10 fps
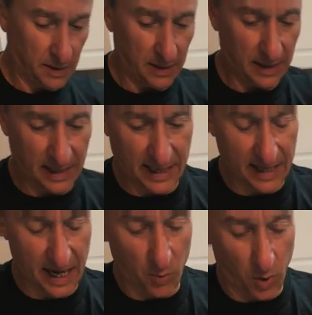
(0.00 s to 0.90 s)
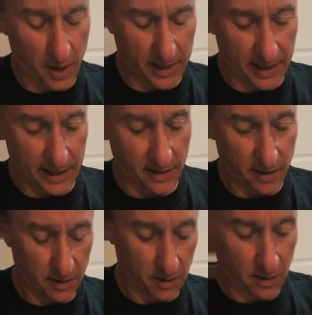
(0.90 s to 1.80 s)
And then I work it in.
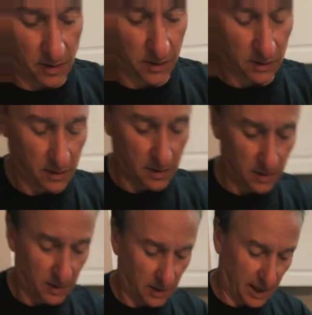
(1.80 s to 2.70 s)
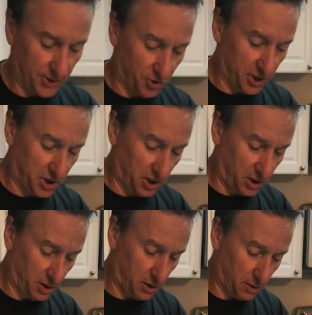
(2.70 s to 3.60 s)
I drizzle.
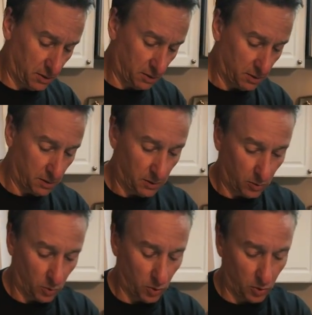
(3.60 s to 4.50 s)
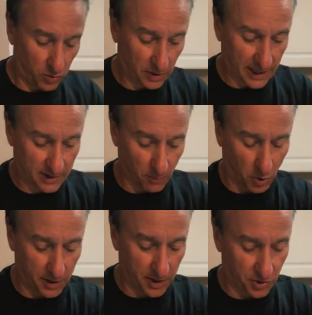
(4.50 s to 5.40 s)
Ooh, that's more
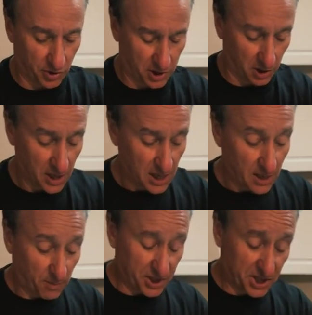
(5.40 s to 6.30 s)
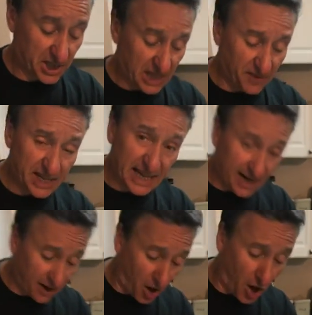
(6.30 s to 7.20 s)
than a drizzle. But you see, even get it
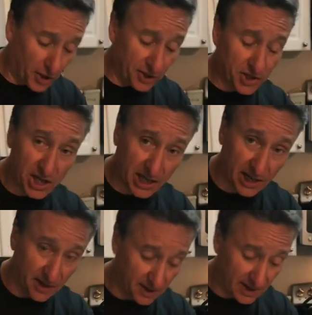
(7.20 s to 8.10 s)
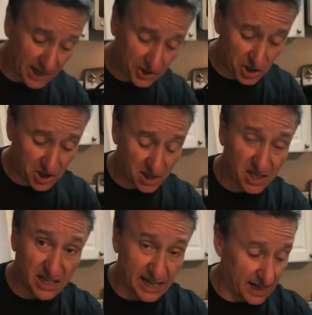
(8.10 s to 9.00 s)
on the chicken, not just the skin.